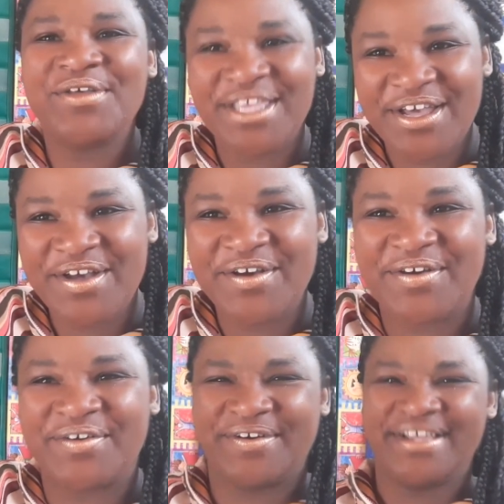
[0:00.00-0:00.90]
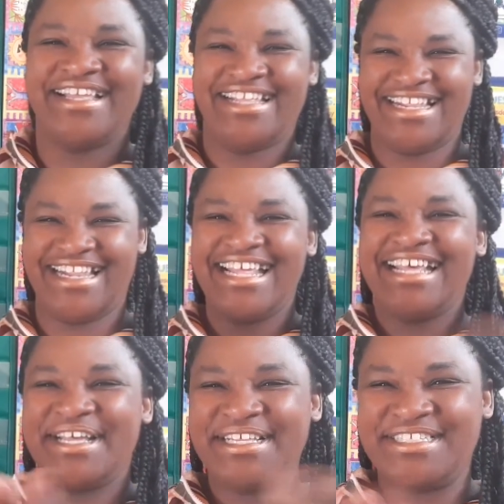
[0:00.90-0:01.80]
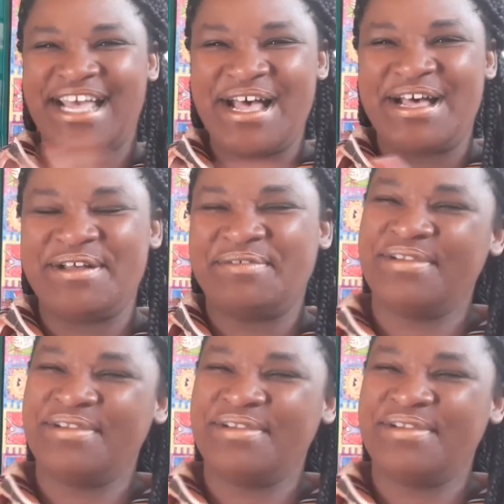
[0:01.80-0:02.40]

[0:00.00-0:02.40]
U. Good job.